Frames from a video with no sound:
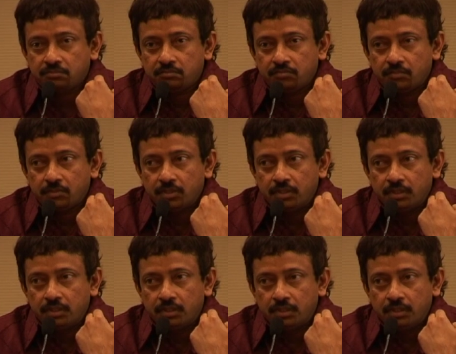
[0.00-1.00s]

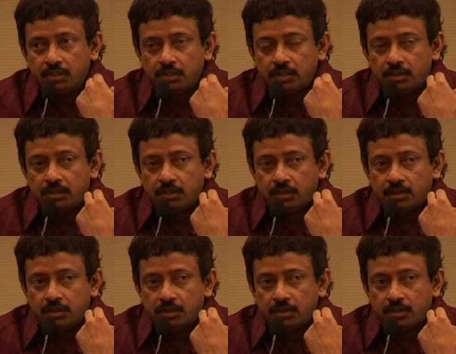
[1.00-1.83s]
(silence)